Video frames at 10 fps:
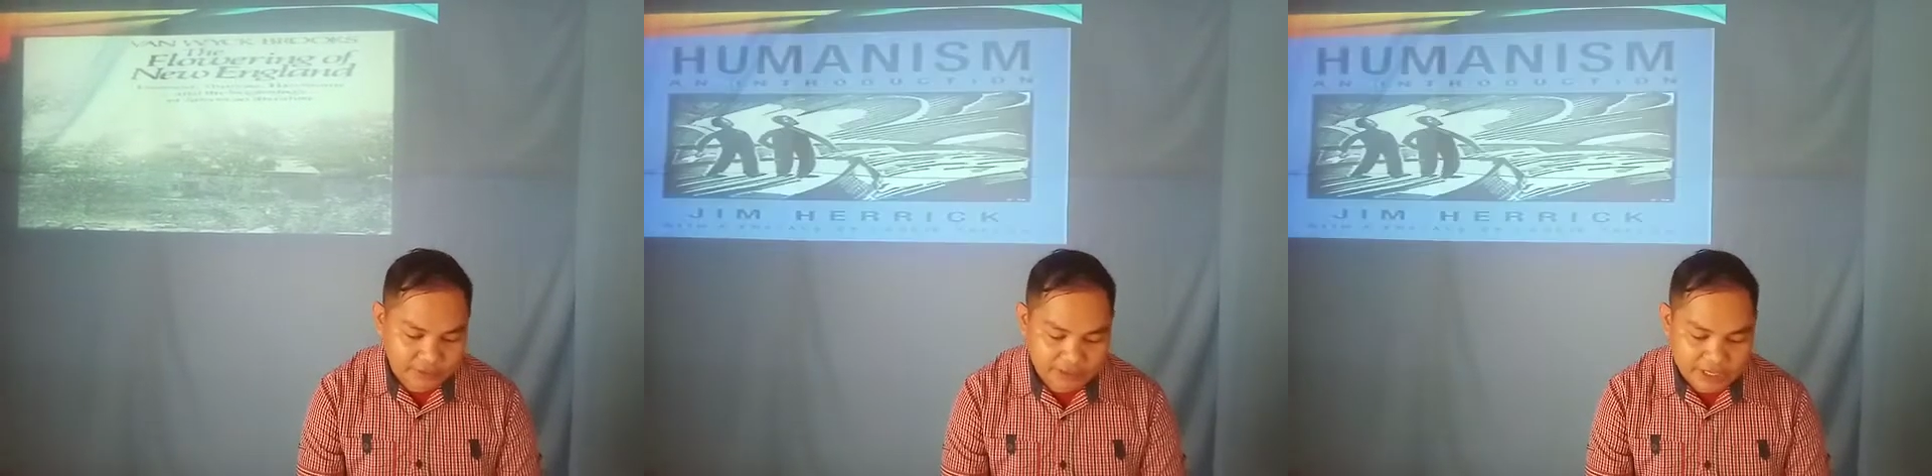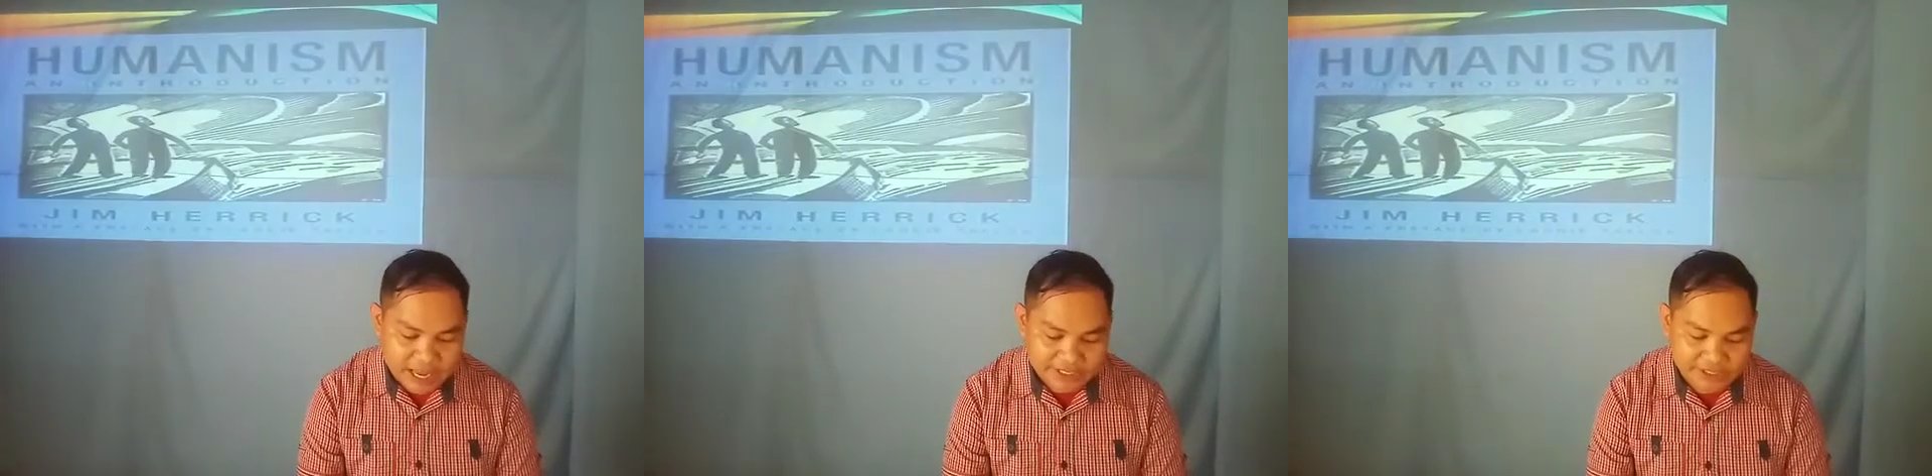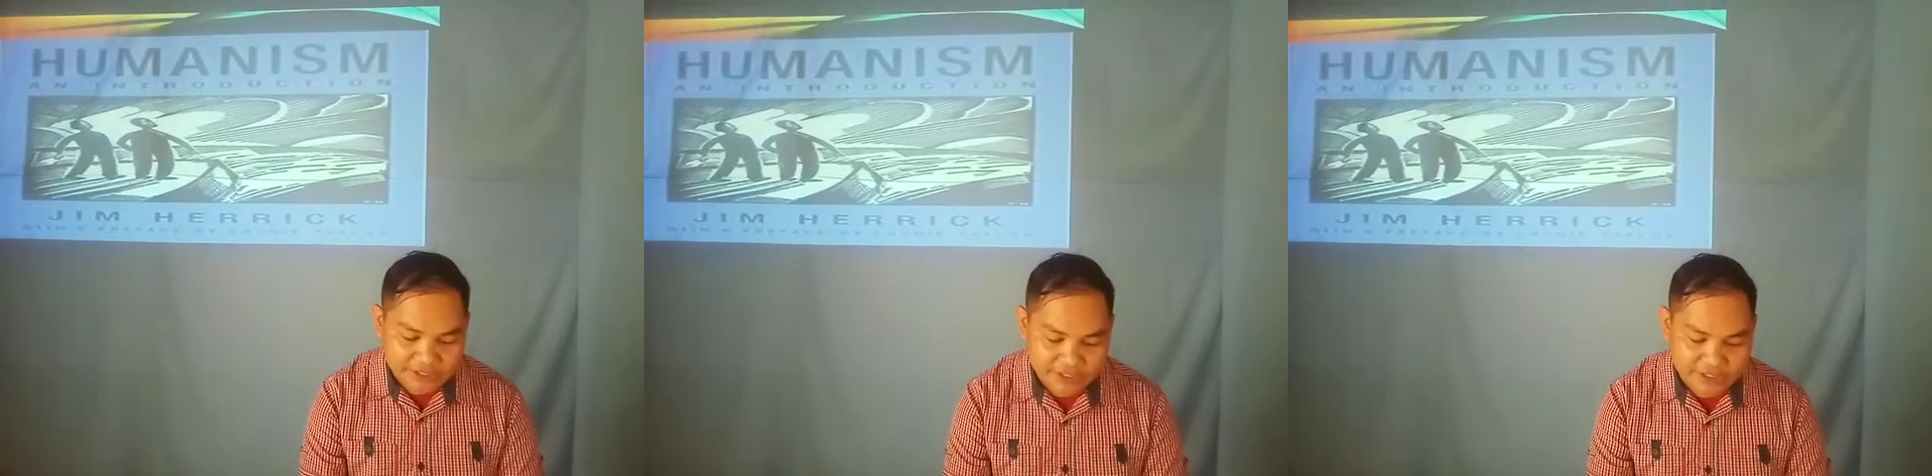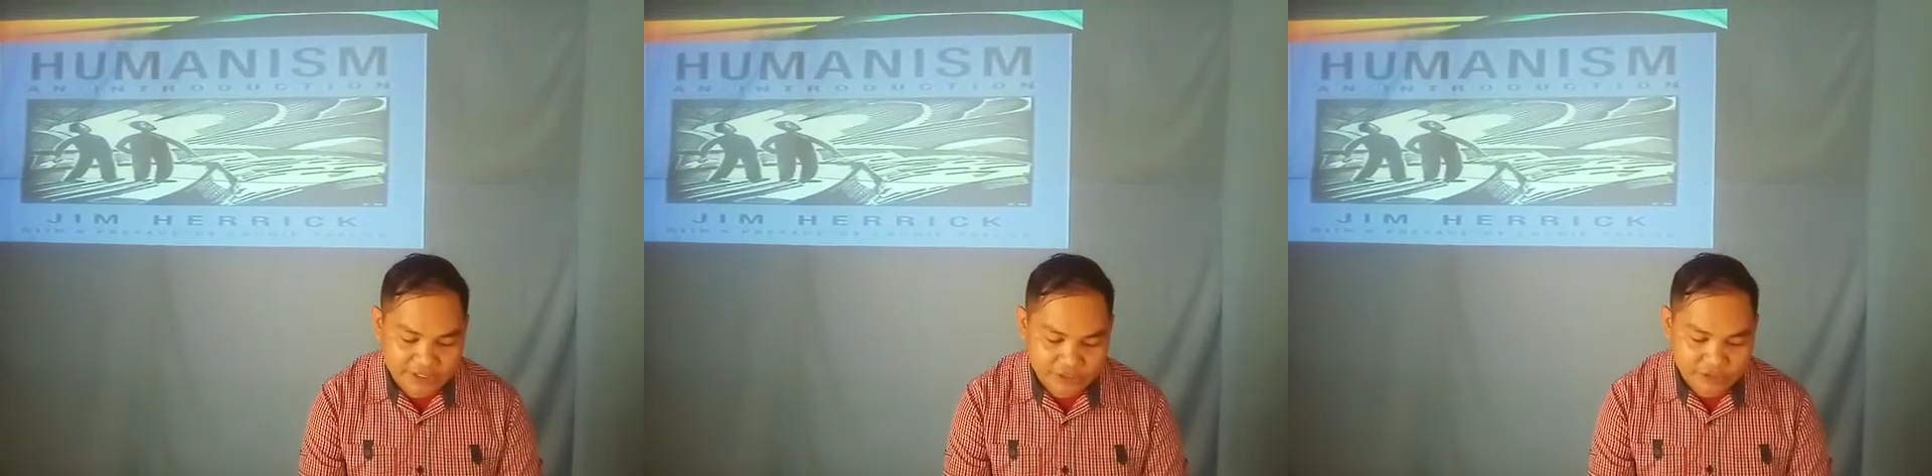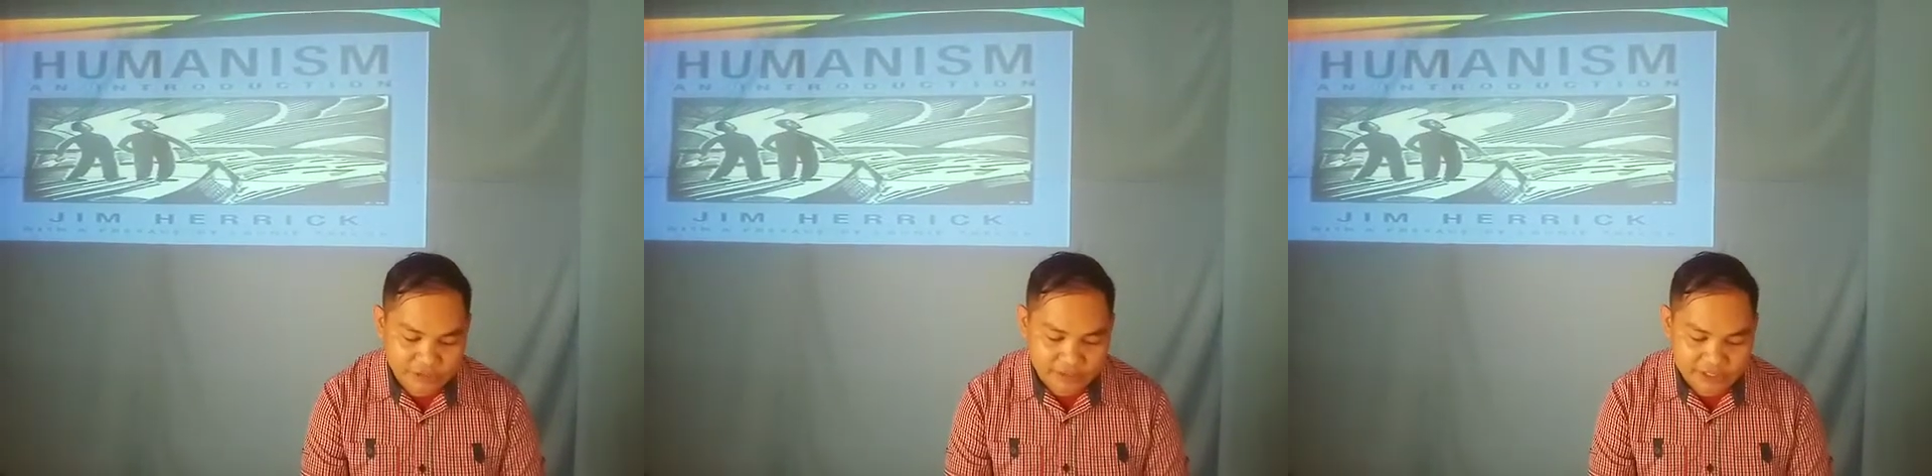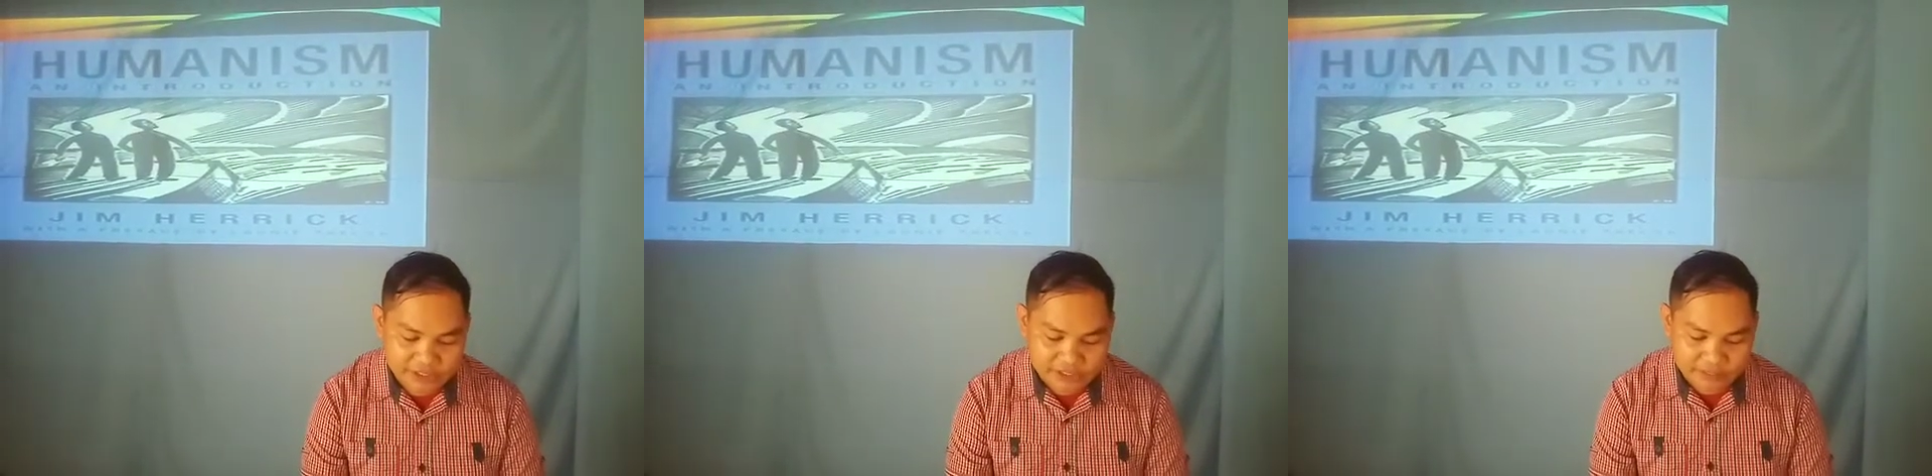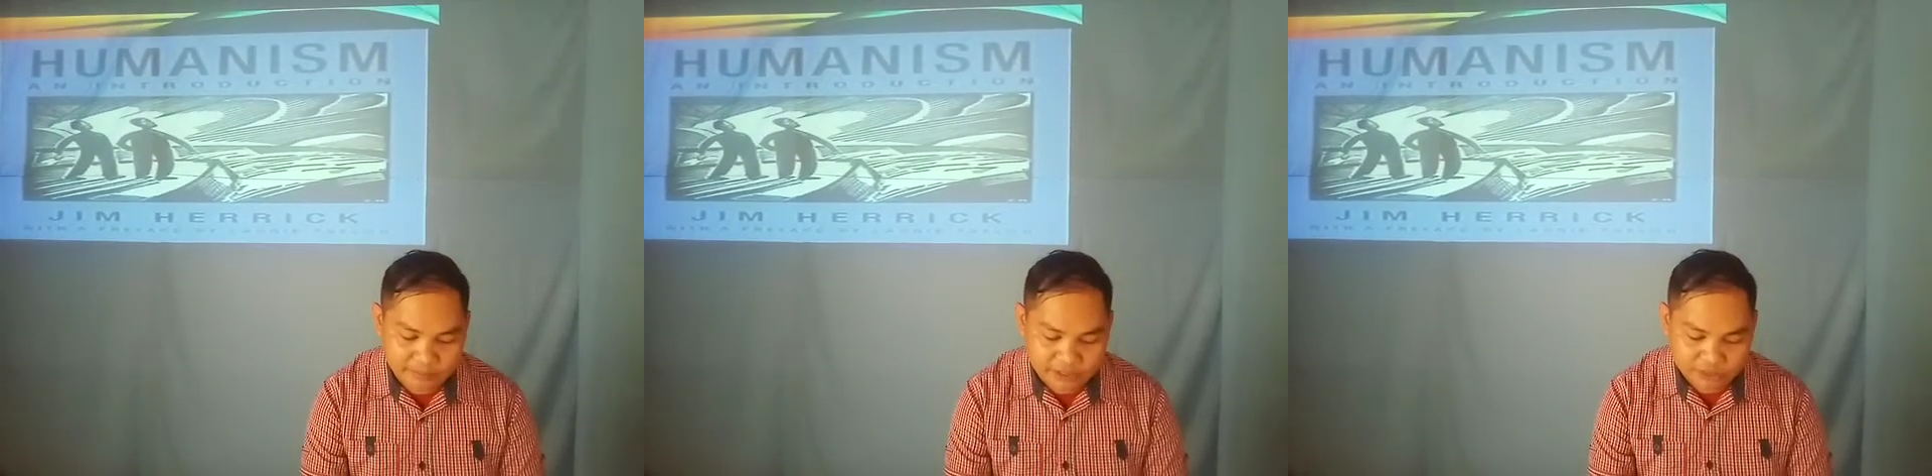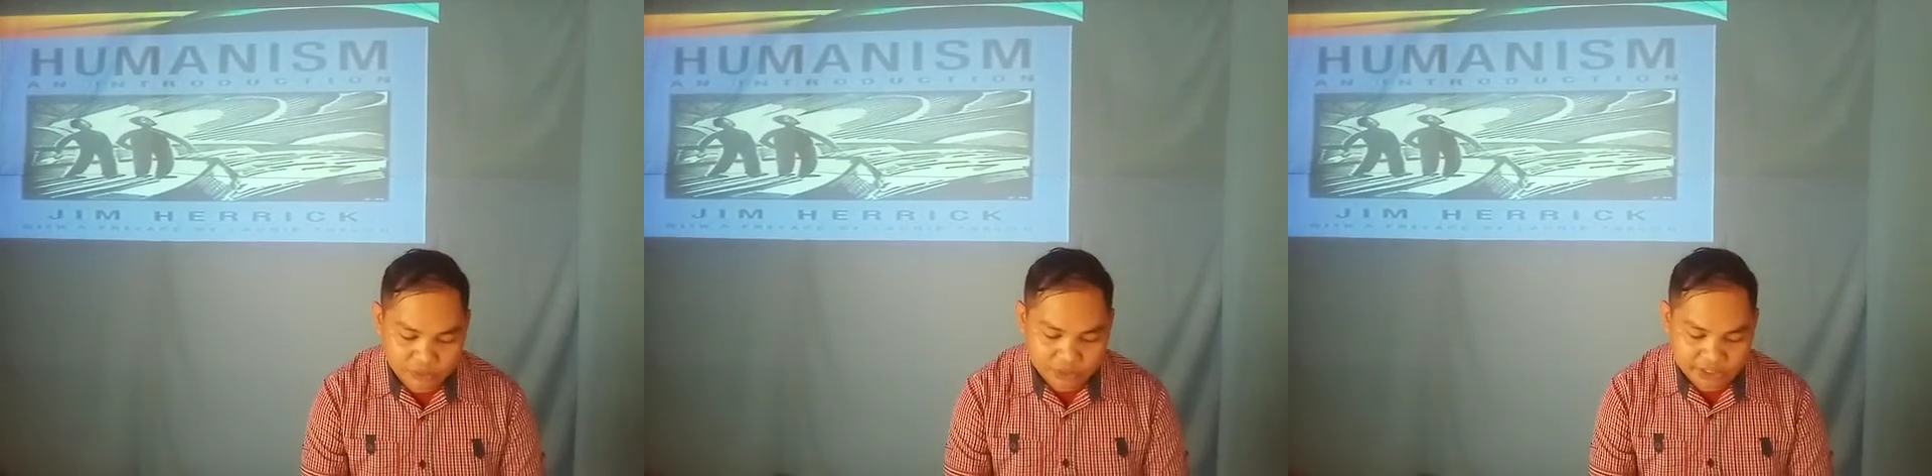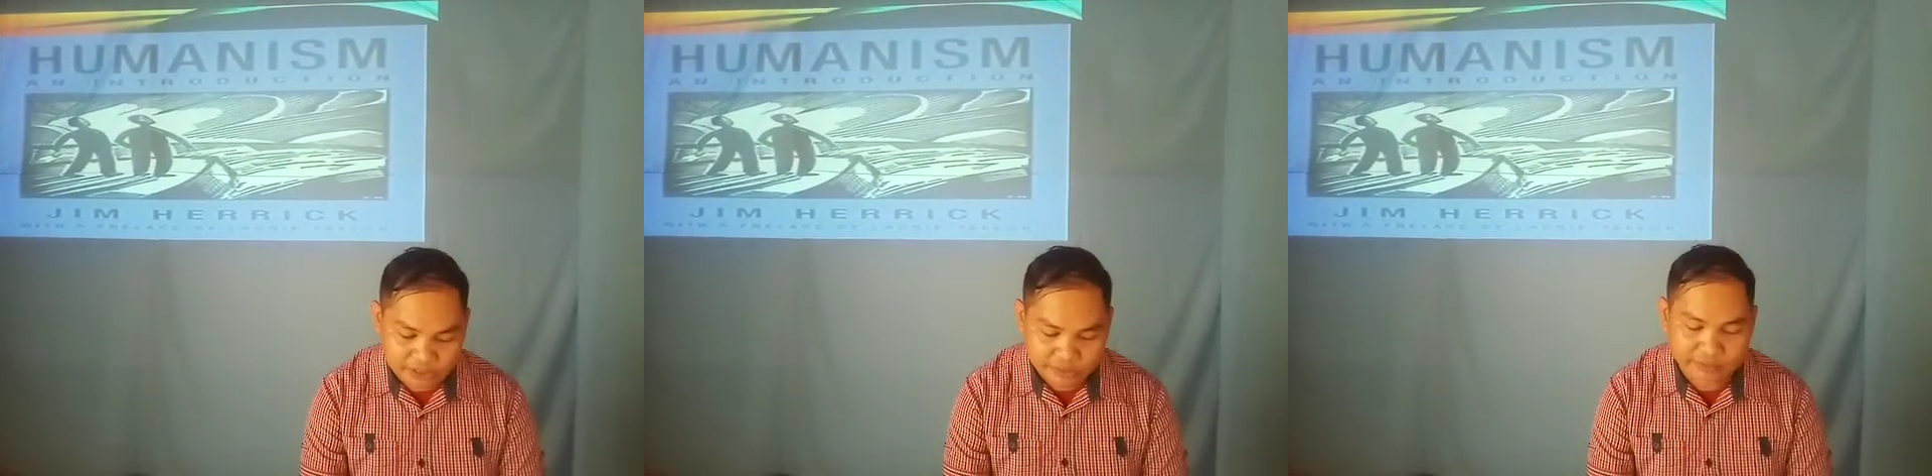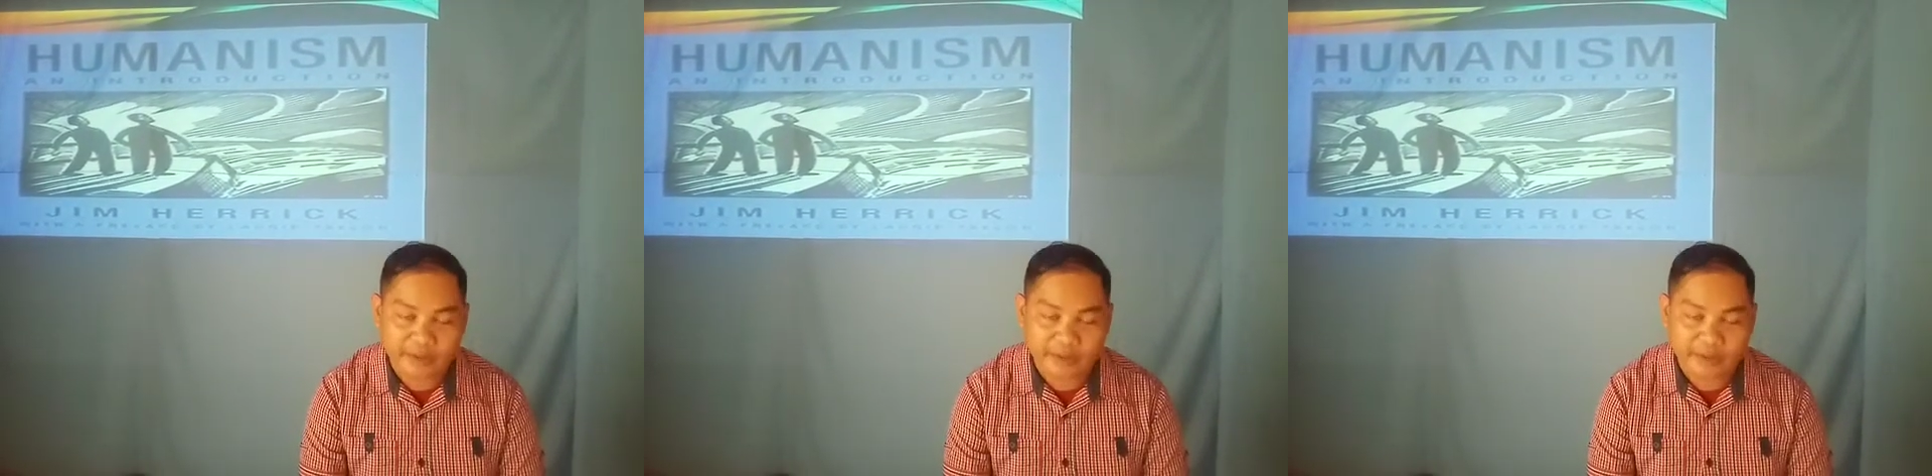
The last is Humanism and Introduction